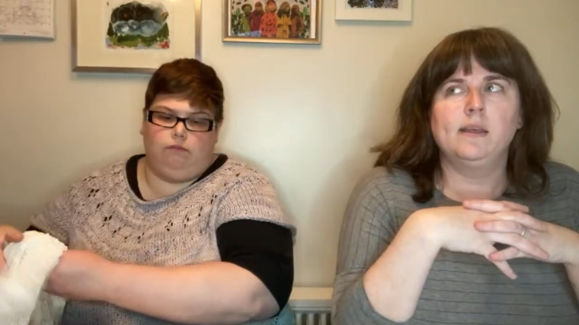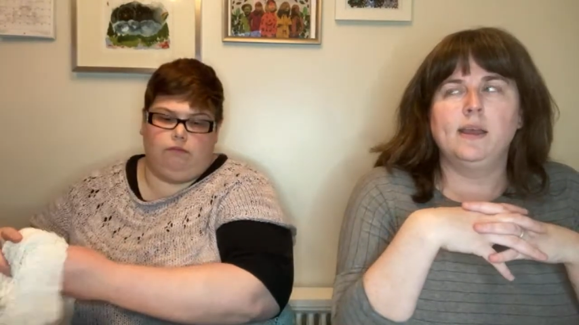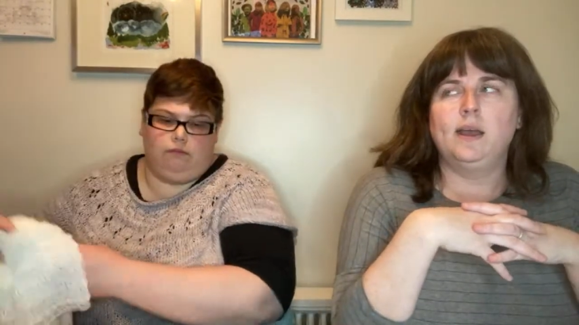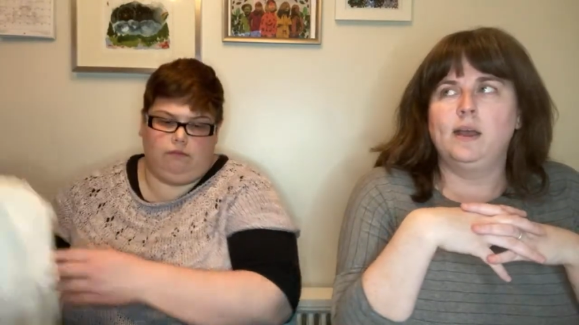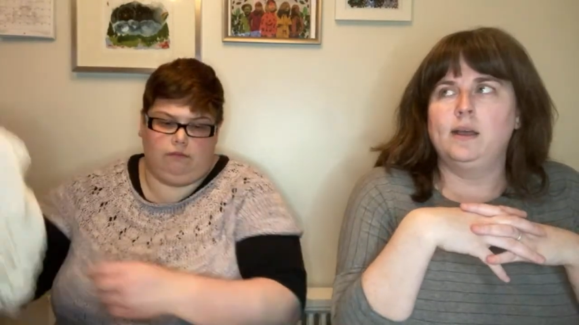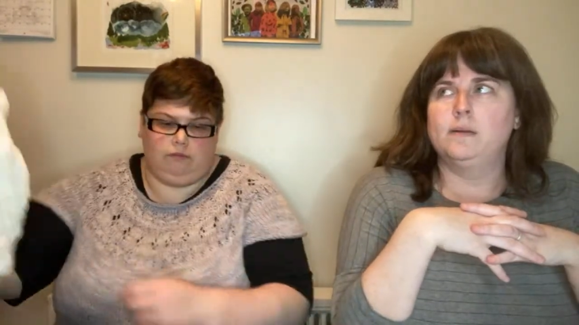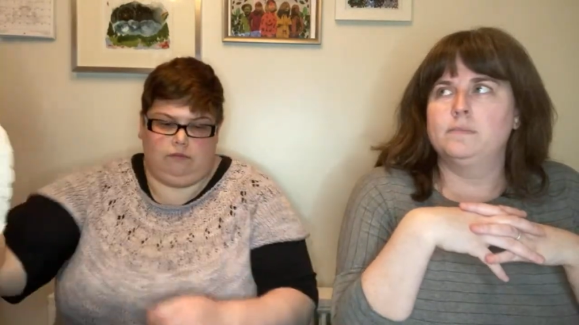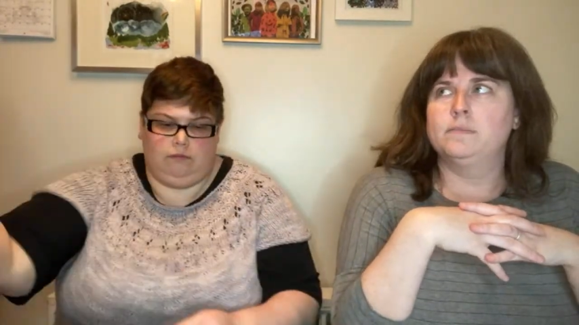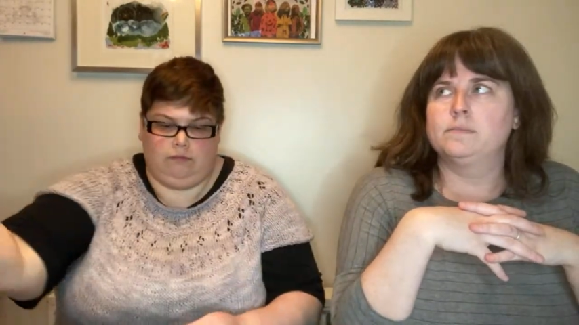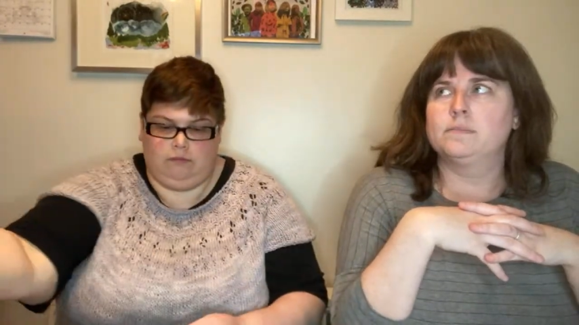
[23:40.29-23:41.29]

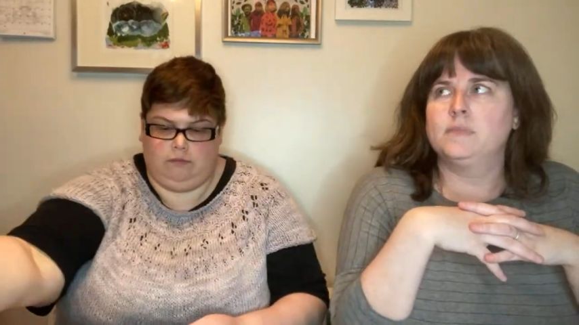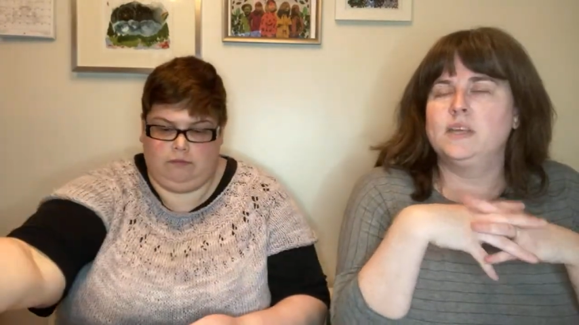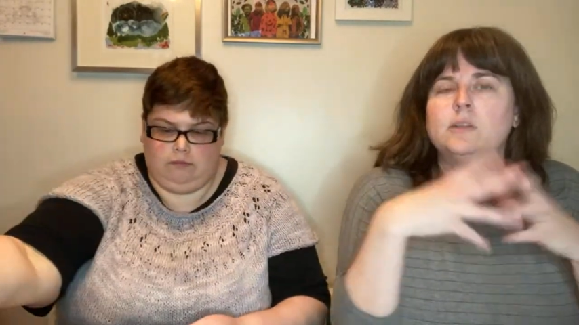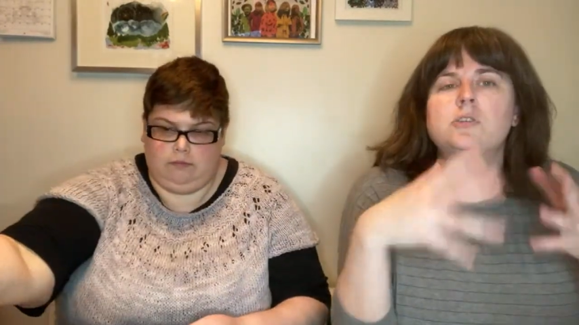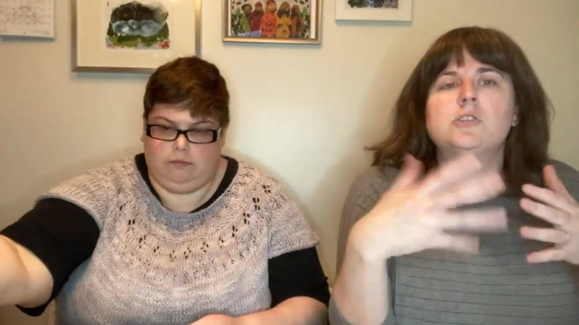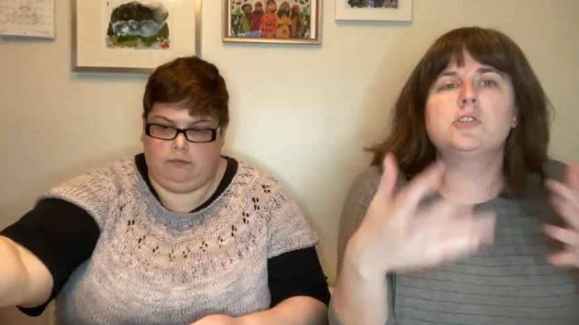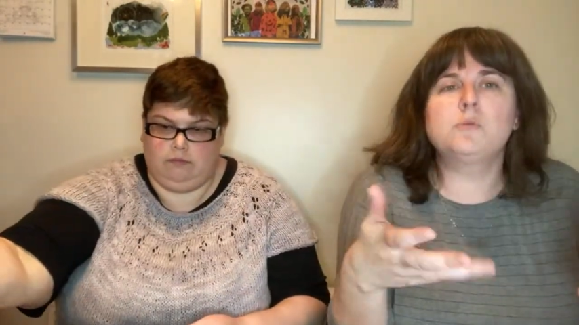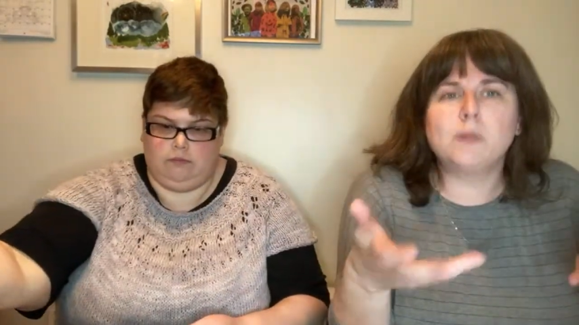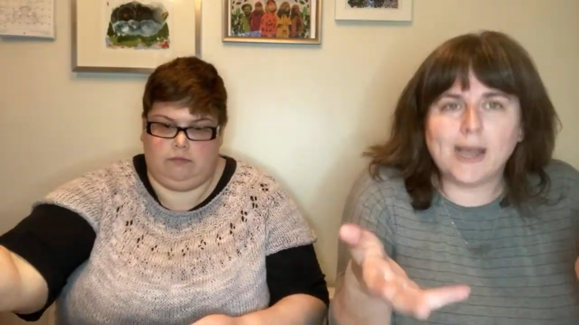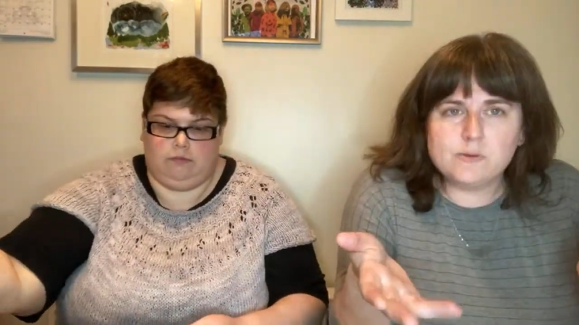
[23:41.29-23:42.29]
Speaker 1: Um, it looked too
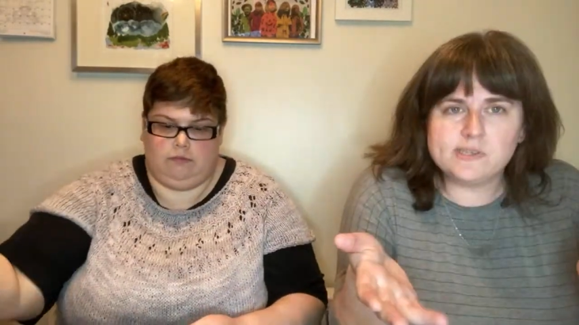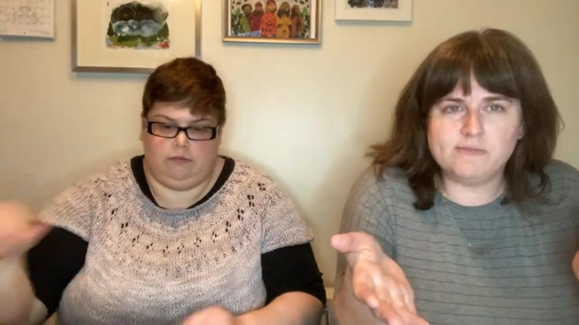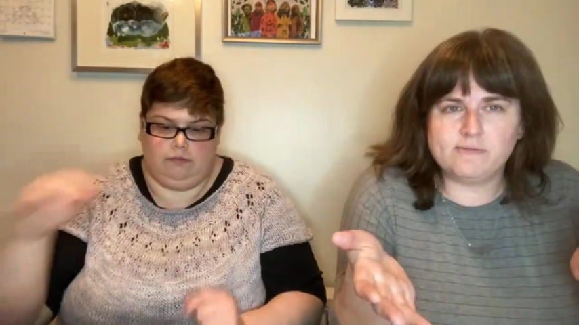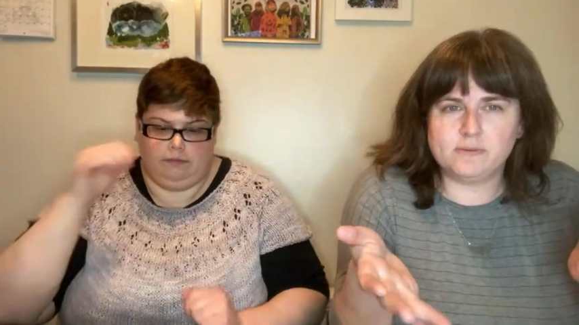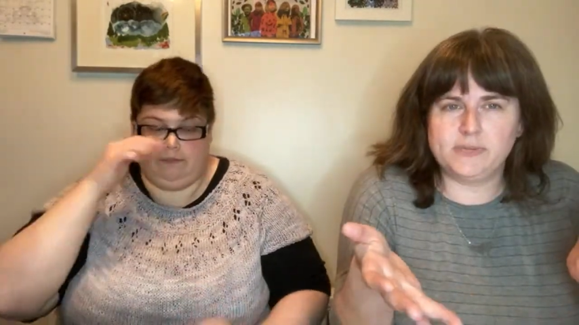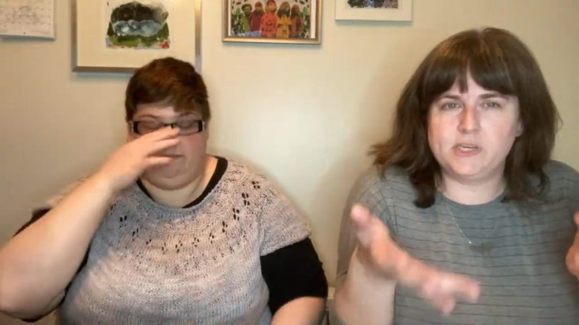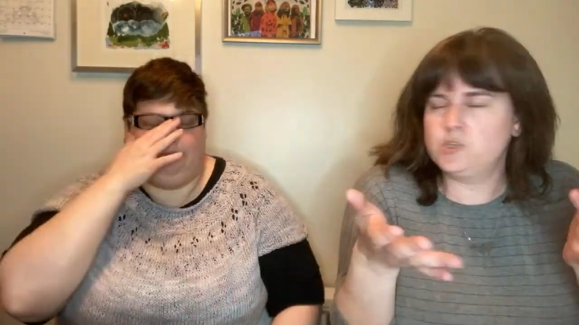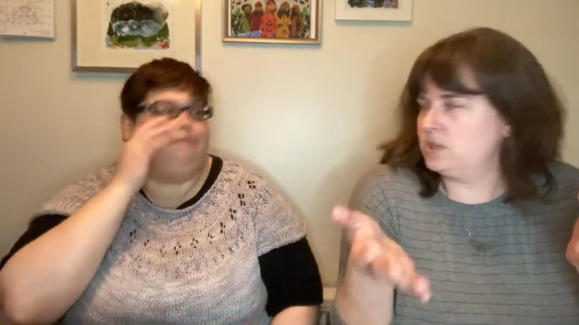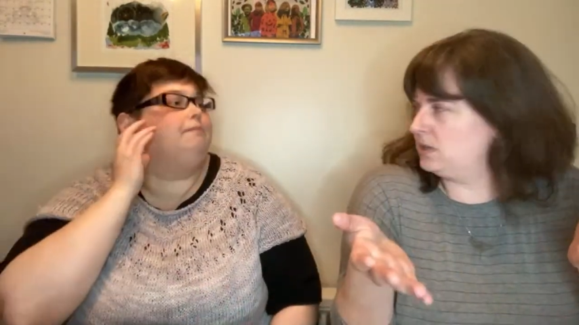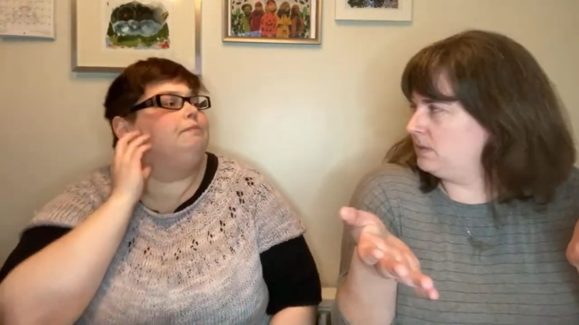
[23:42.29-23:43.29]
blousy for me.
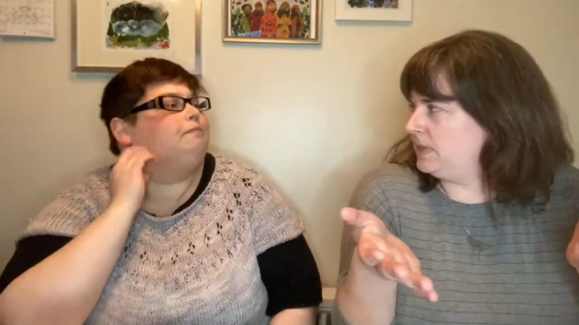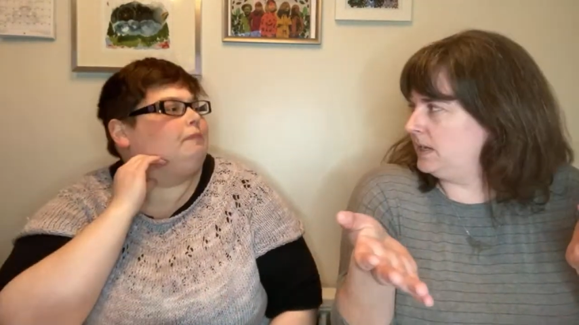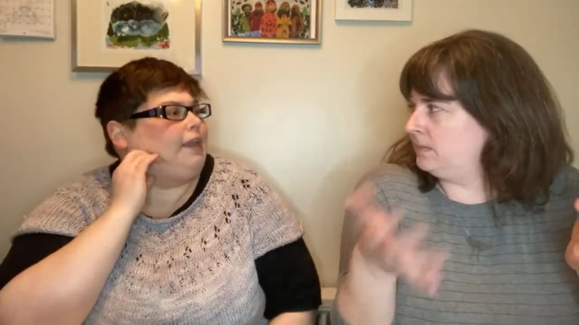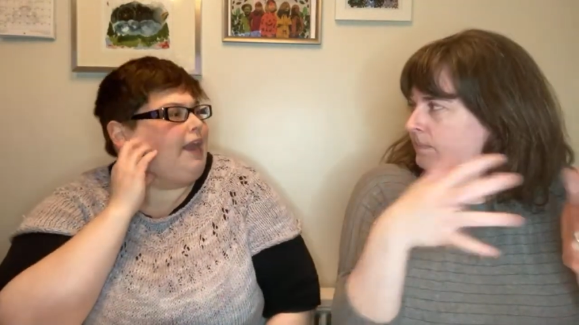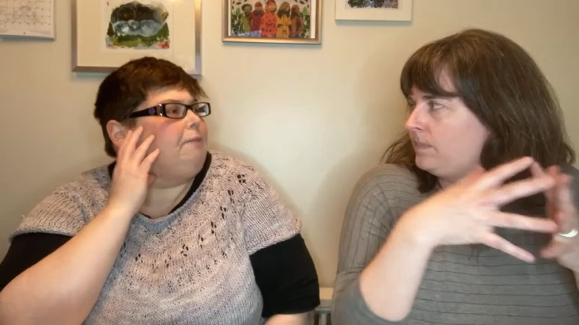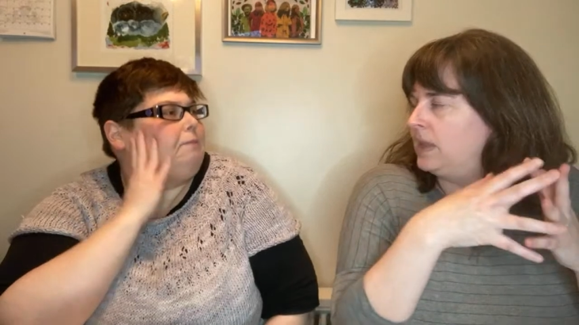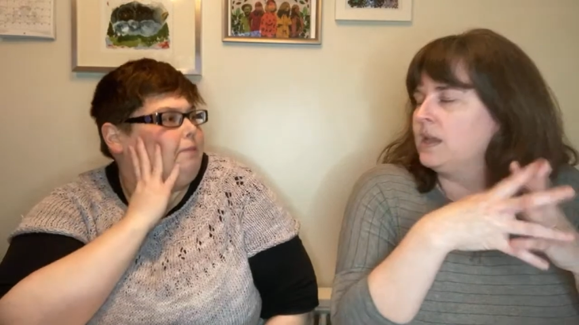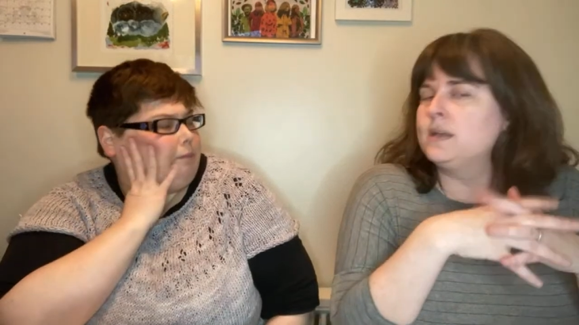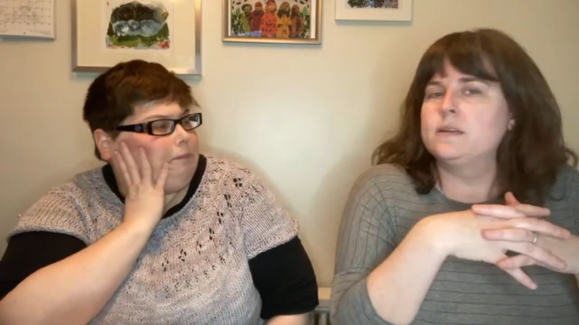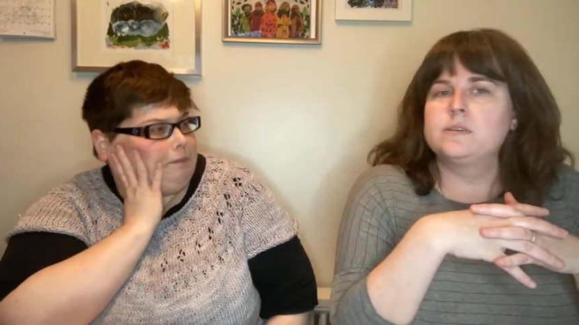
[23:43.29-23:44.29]
Do you know mm. what I mm. mean? Yeah.
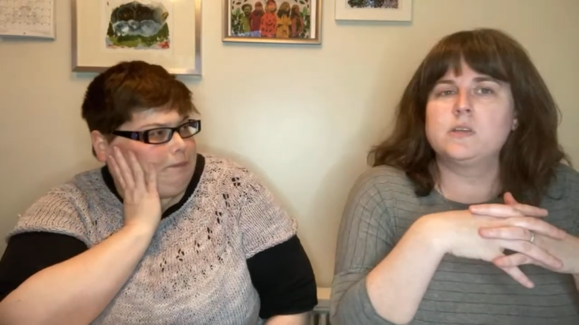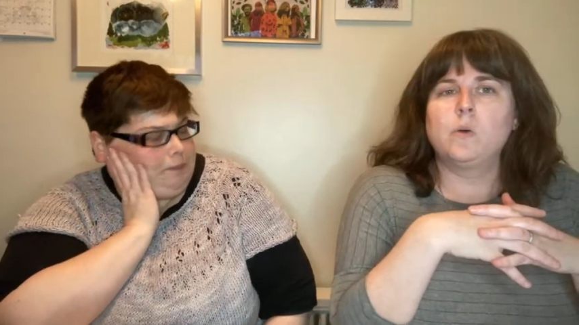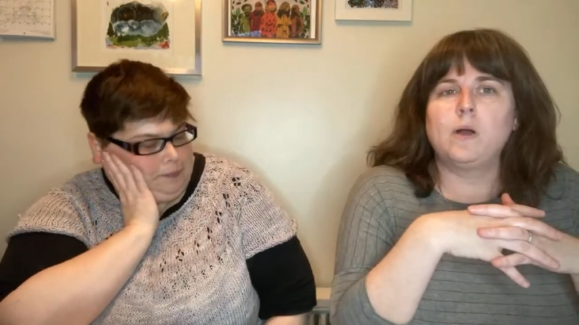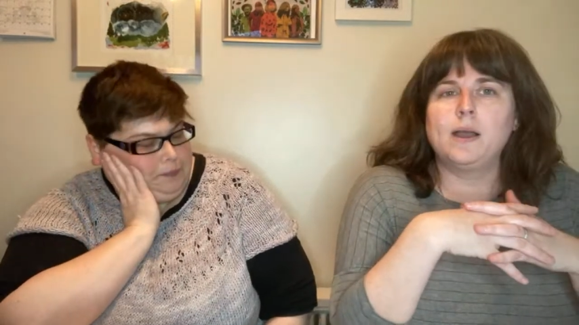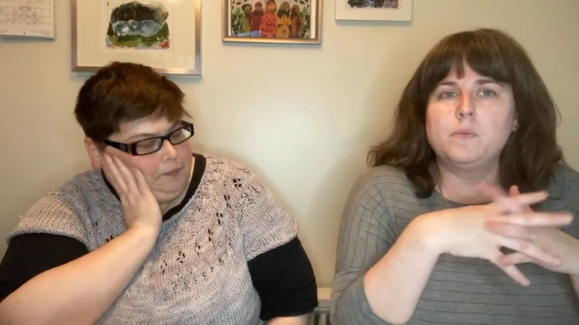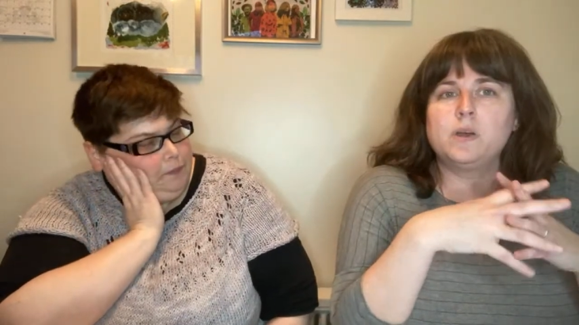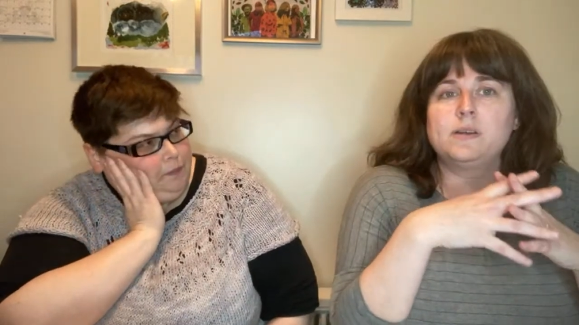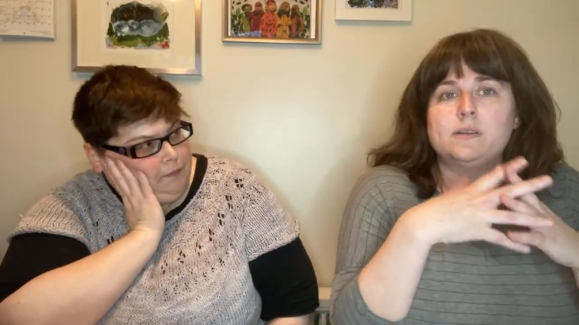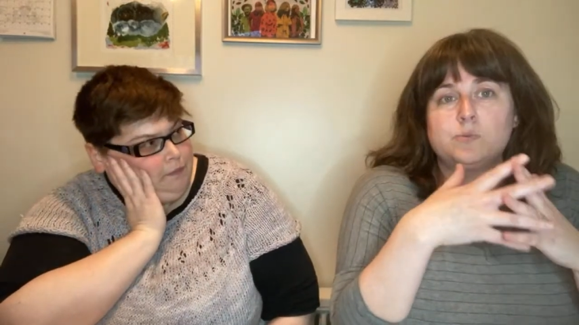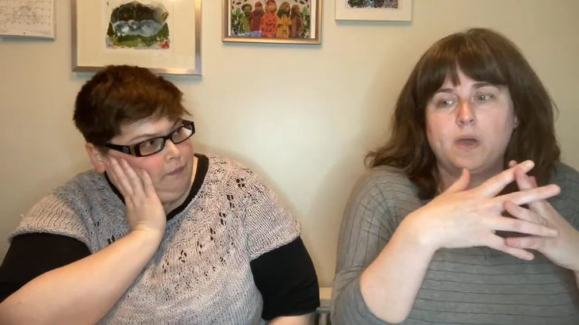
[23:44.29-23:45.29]
So I
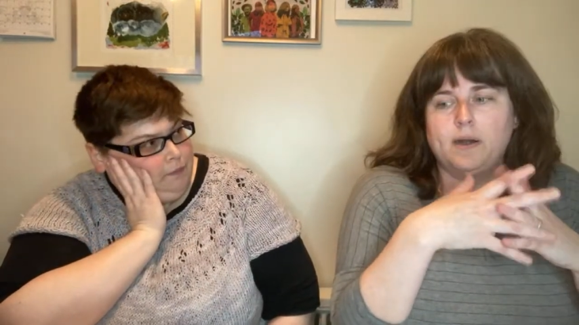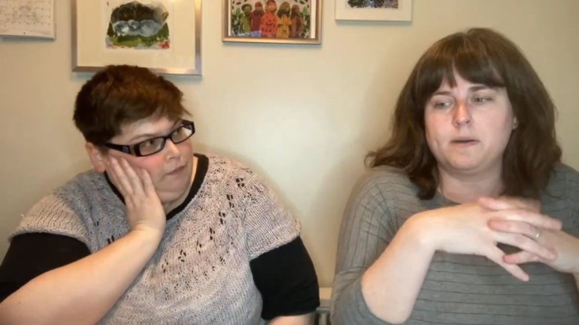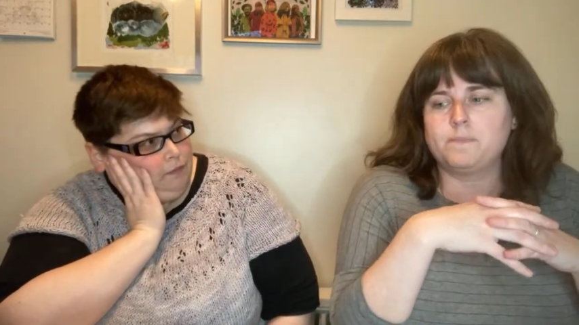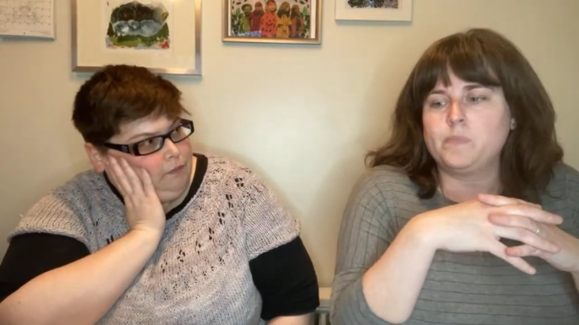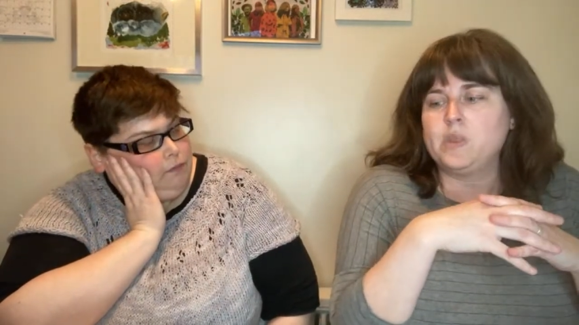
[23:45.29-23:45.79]
wanted a sweater.